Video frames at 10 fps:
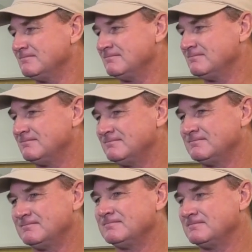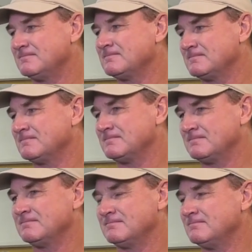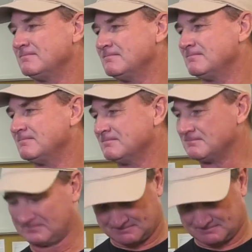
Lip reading: (silent)